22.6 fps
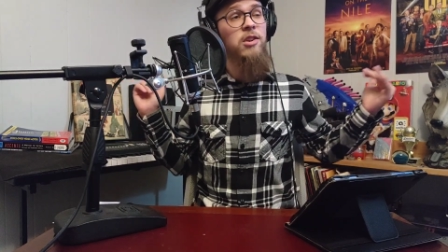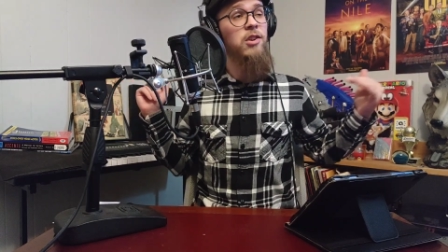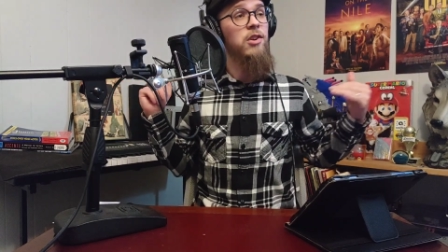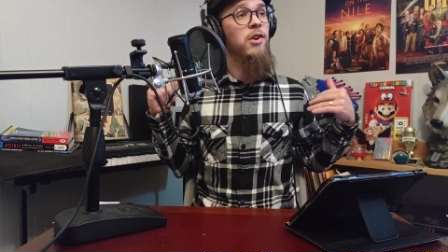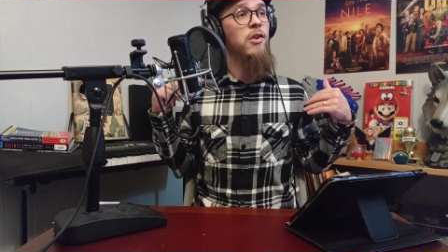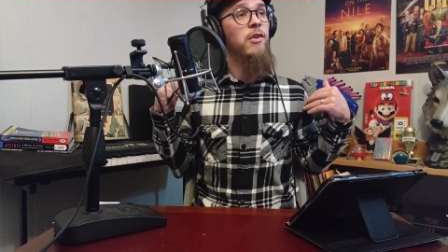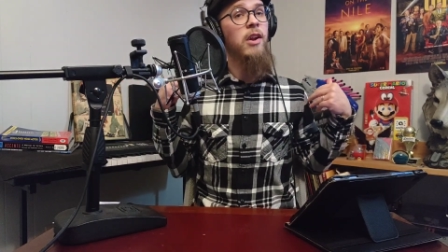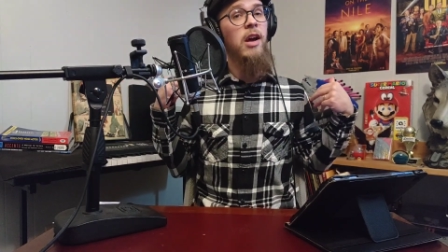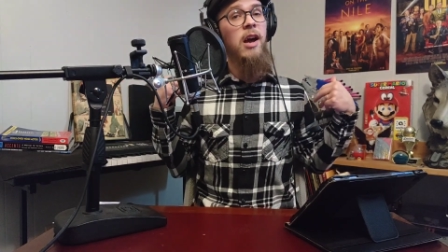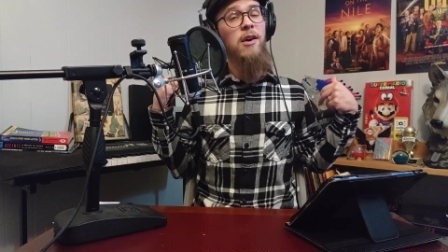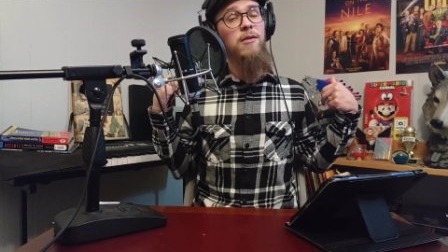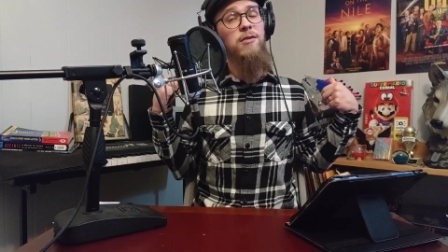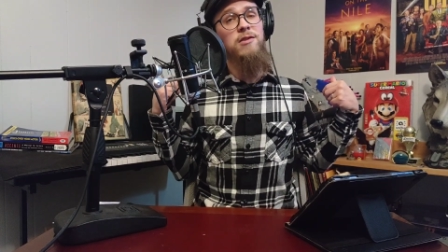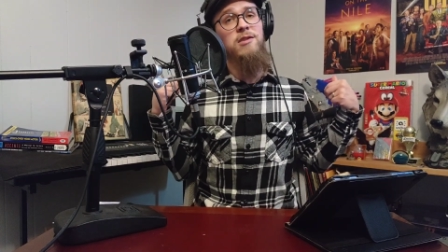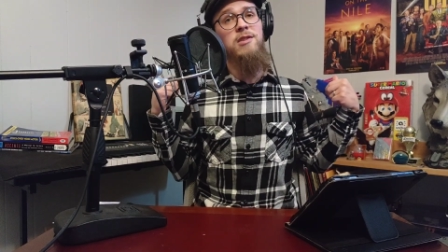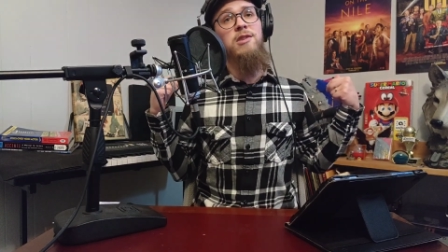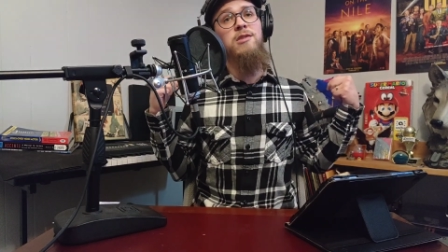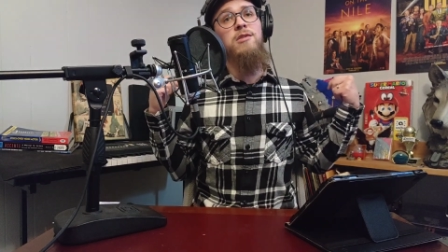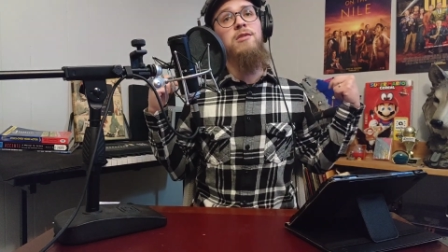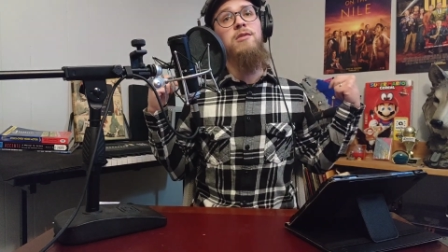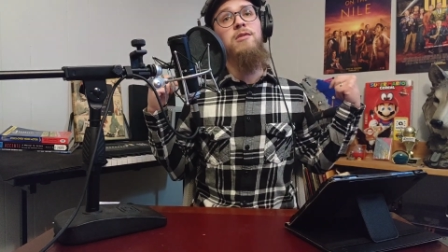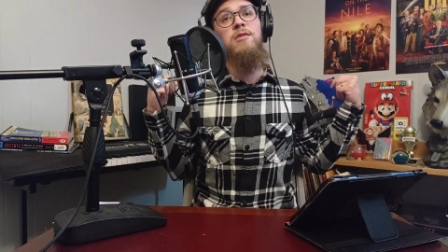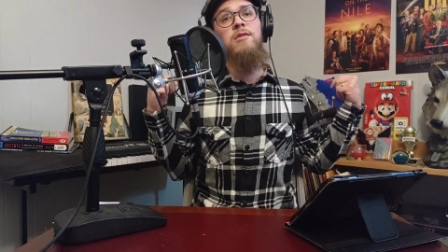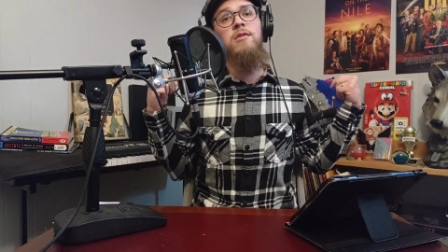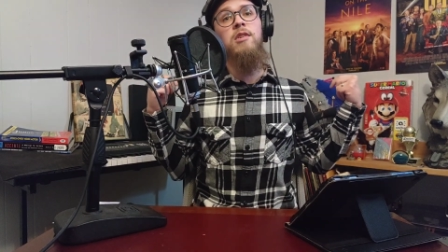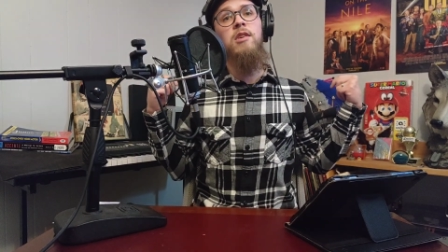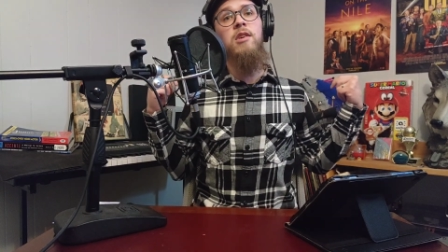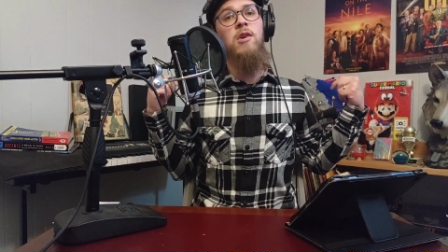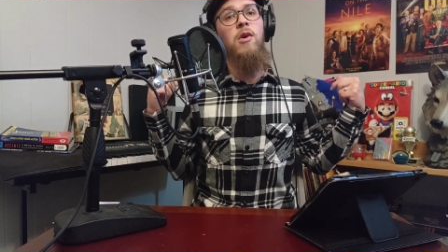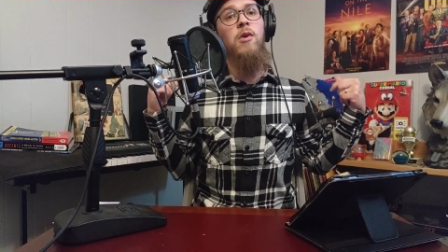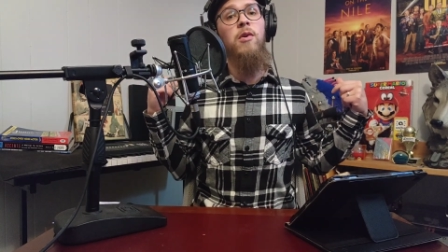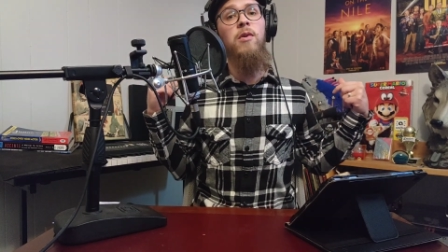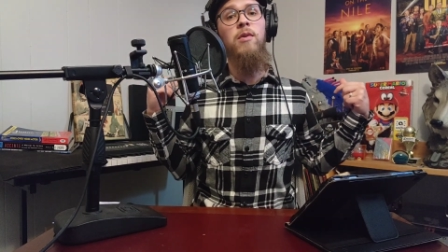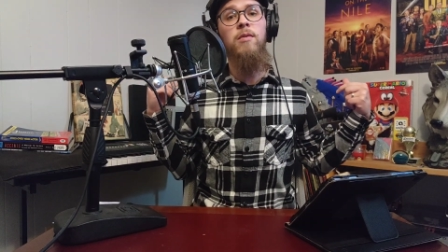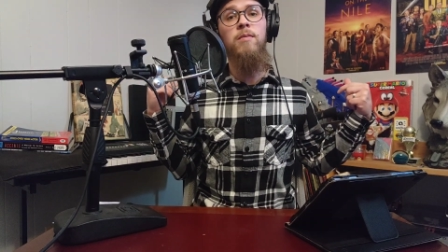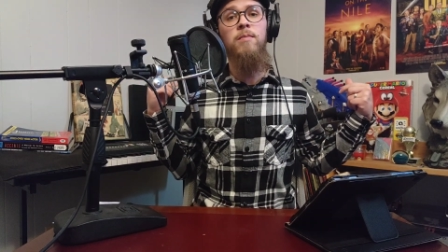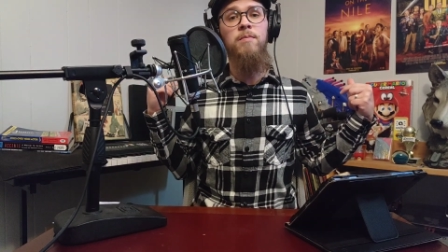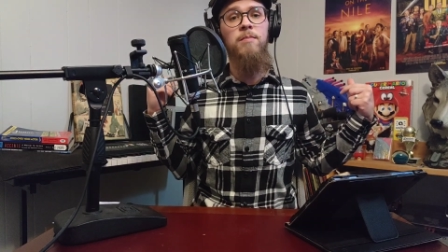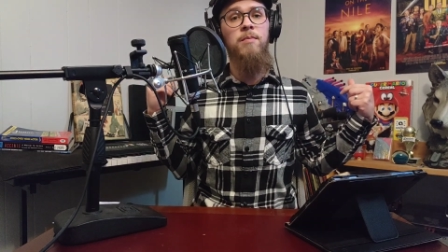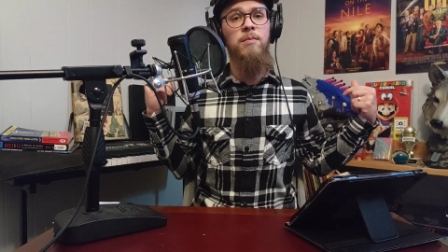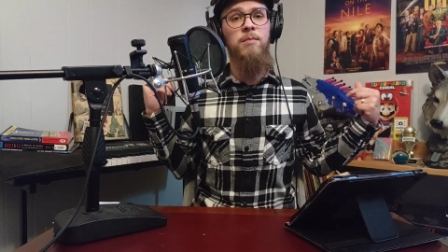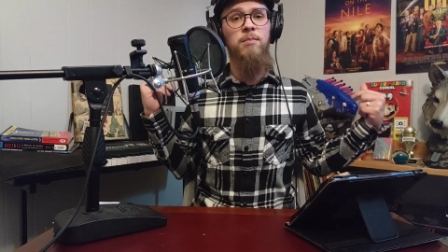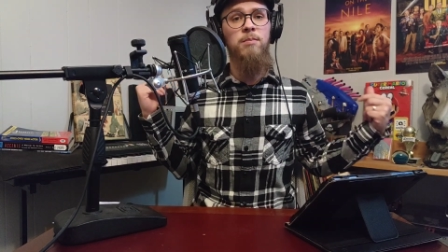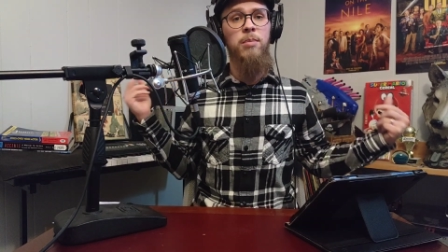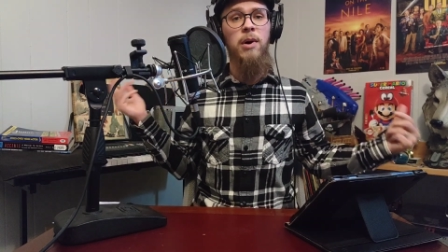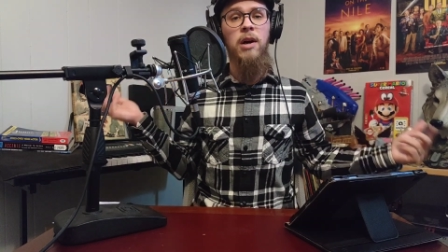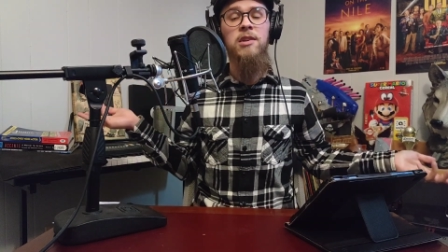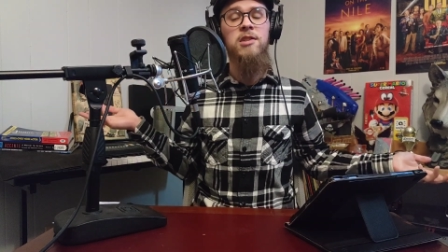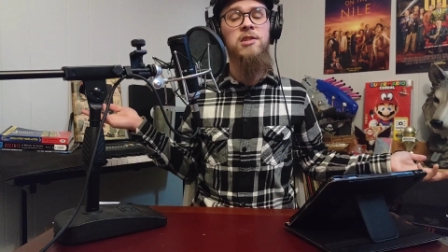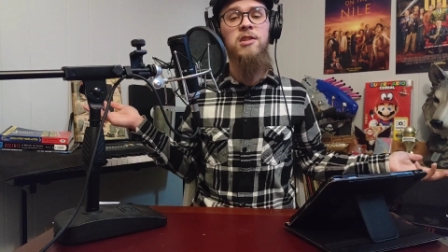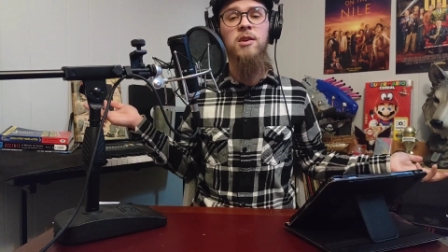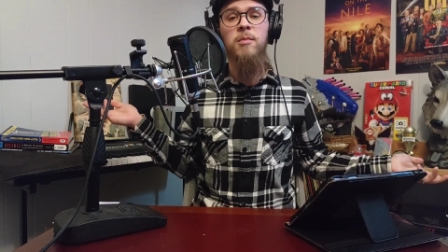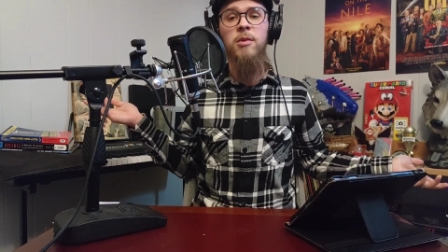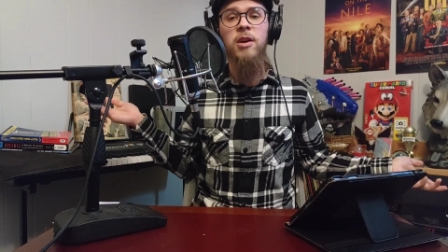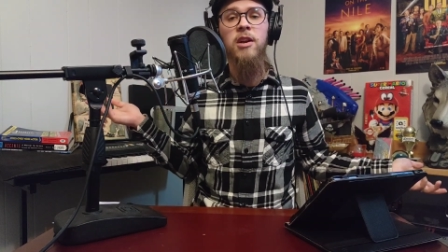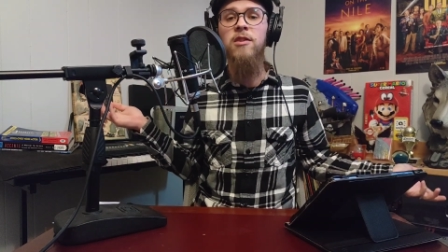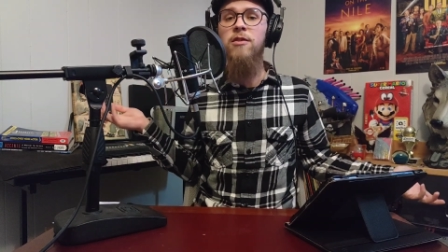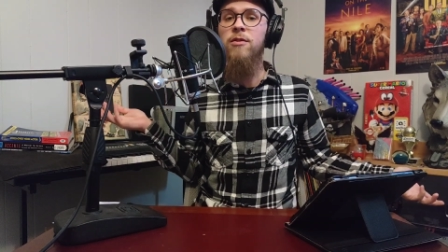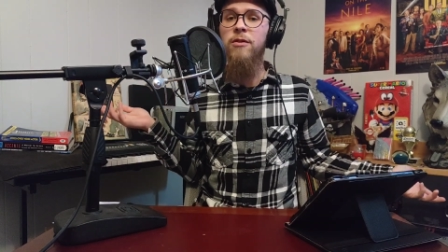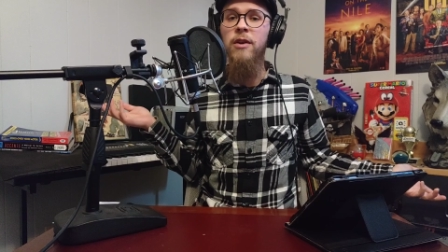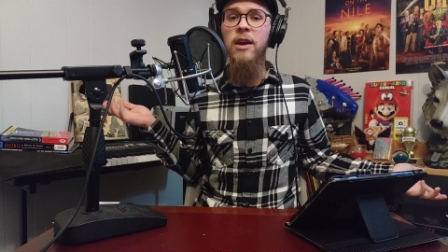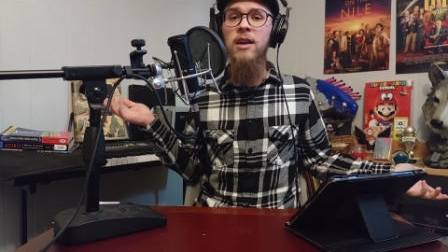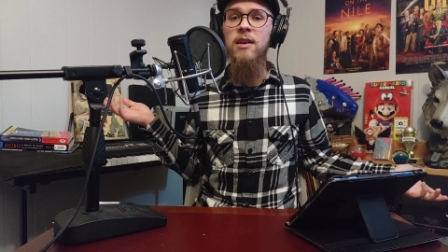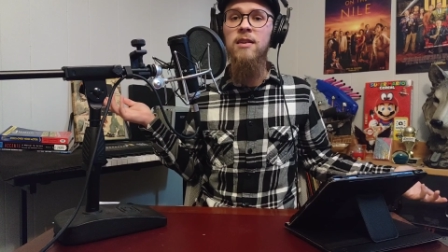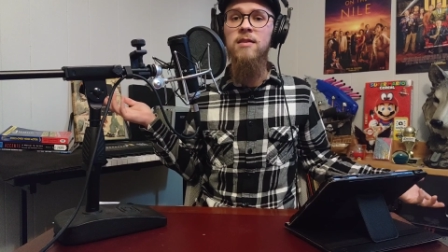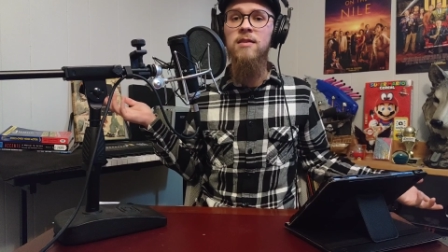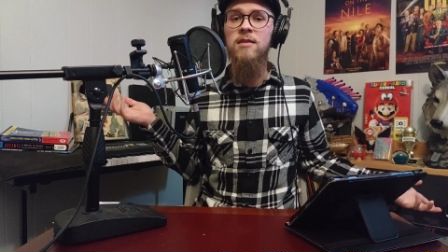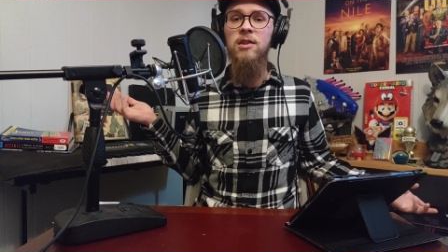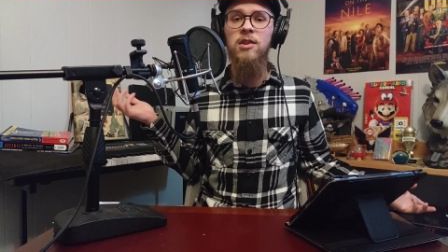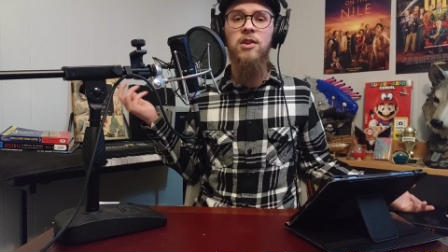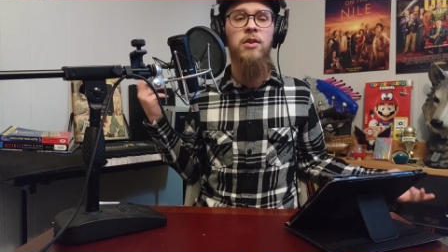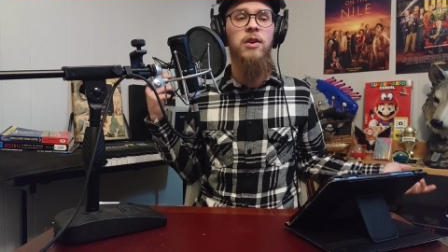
You don't have to go punch someone in the face.